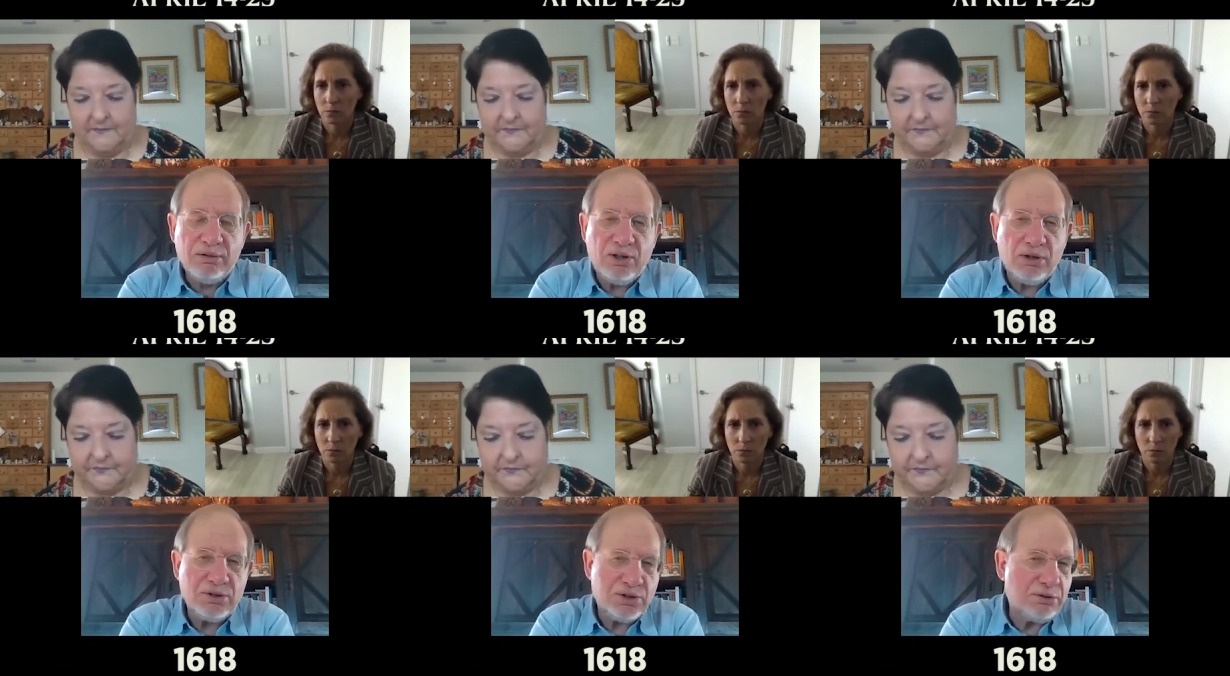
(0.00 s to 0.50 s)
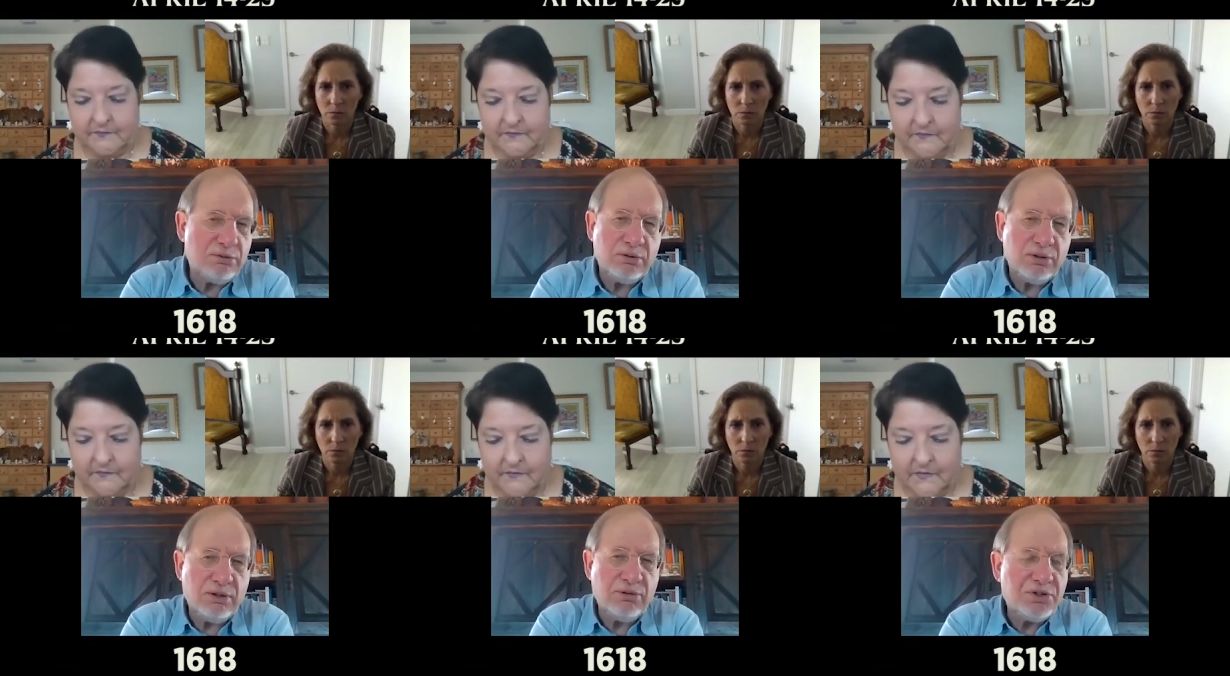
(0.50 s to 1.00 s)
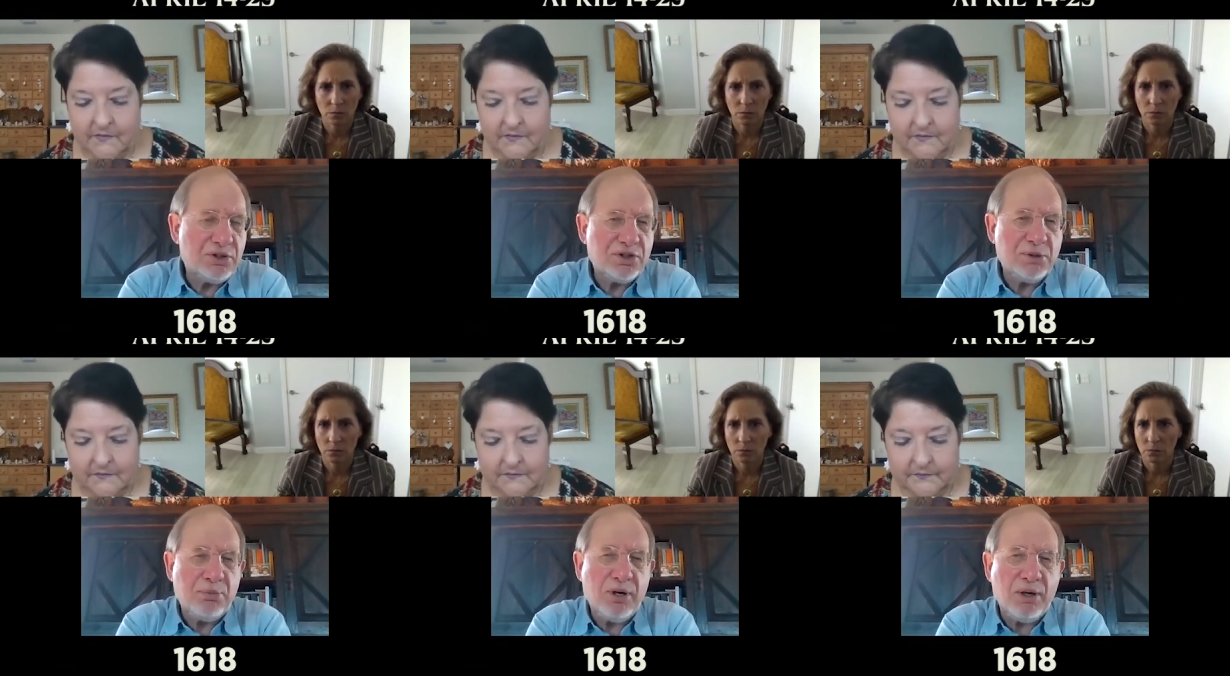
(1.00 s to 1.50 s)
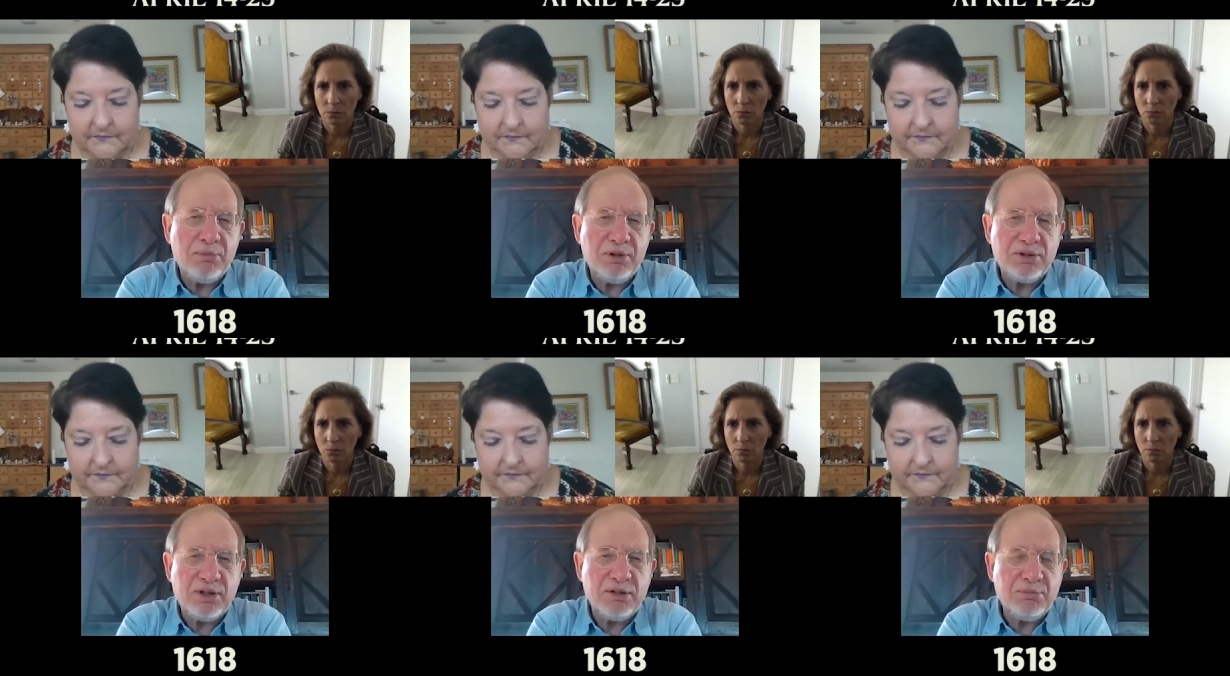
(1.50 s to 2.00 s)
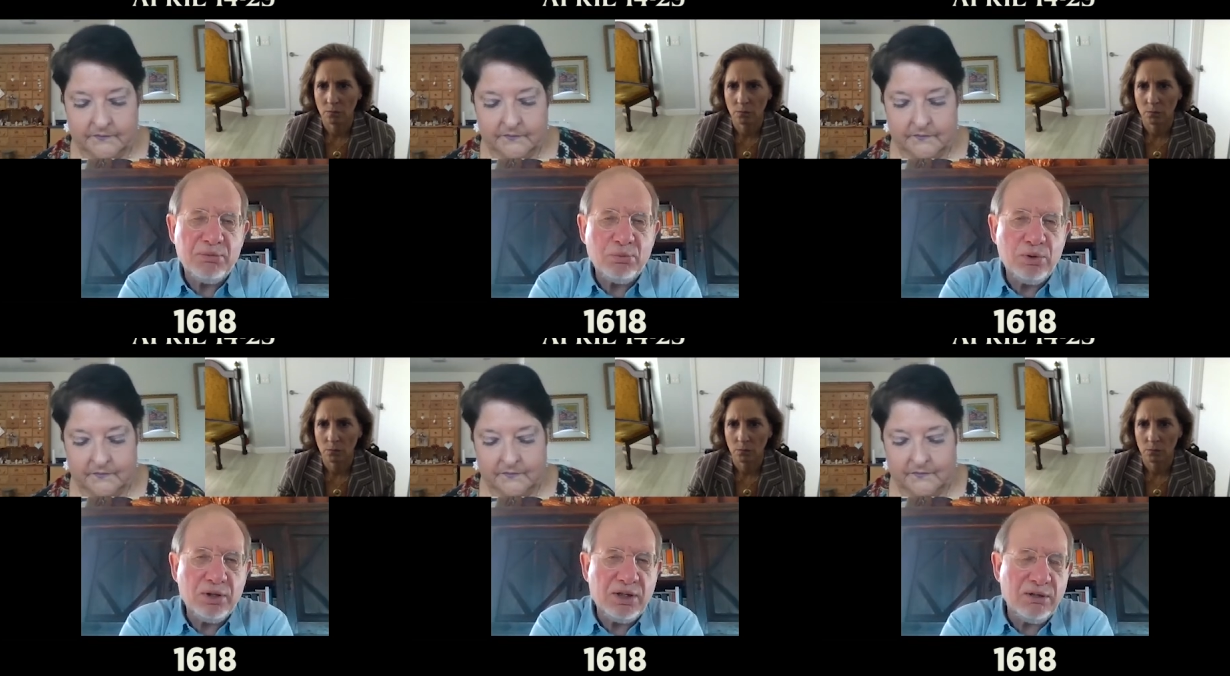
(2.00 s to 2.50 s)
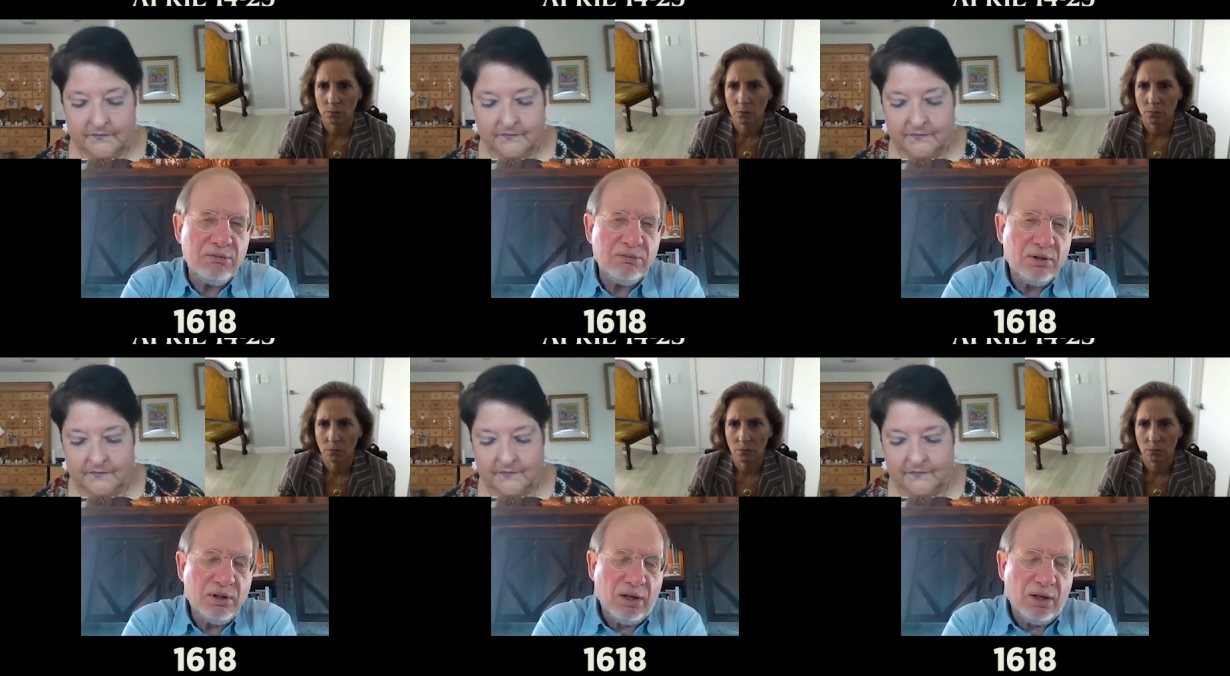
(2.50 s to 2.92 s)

Speaker 1: cultural uh, research department had been working,